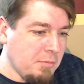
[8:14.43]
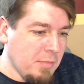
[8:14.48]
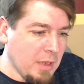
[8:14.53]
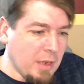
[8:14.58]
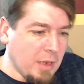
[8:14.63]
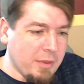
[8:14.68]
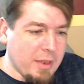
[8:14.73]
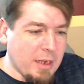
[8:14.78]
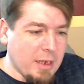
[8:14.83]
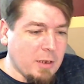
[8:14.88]

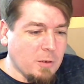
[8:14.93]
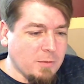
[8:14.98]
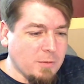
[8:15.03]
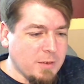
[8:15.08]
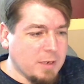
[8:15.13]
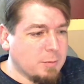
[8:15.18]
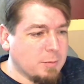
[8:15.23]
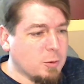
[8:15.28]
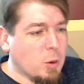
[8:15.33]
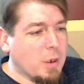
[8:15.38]
Then I'll
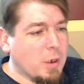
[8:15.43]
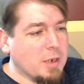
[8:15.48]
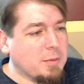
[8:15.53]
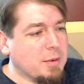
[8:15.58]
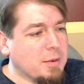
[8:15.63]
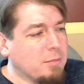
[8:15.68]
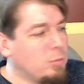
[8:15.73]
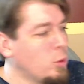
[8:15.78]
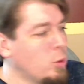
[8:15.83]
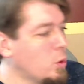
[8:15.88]
vape quite a
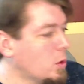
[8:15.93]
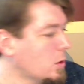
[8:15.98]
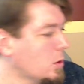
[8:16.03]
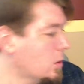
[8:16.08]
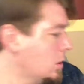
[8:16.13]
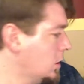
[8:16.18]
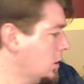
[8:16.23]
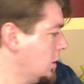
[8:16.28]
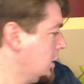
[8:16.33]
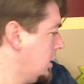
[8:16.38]
bit more,
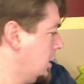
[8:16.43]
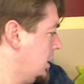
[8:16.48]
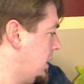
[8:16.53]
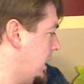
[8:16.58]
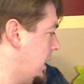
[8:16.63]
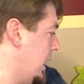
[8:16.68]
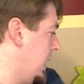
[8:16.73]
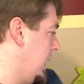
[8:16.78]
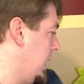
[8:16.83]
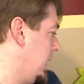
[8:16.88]

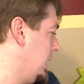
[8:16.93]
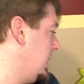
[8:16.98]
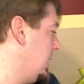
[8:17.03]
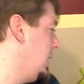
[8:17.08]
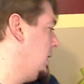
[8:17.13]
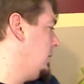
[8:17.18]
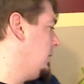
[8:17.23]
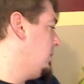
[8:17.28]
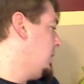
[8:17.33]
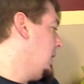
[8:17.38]
and
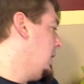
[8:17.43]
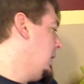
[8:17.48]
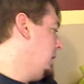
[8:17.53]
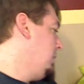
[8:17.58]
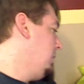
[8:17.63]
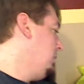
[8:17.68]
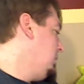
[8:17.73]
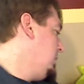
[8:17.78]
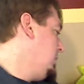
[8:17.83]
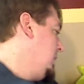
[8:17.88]
if then
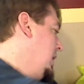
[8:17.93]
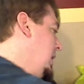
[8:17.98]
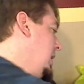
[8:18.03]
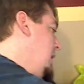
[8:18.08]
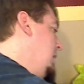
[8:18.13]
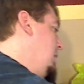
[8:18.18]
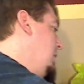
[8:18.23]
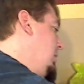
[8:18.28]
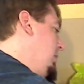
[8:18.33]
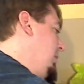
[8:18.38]

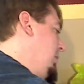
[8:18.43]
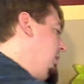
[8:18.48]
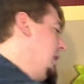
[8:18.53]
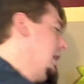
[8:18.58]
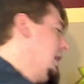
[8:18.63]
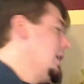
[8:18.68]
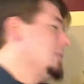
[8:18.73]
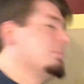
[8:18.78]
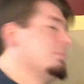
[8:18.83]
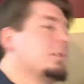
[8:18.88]

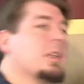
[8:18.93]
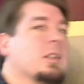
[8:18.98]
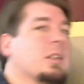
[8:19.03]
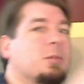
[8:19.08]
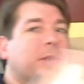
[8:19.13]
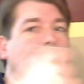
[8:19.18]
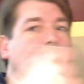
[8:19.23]
I'm going to be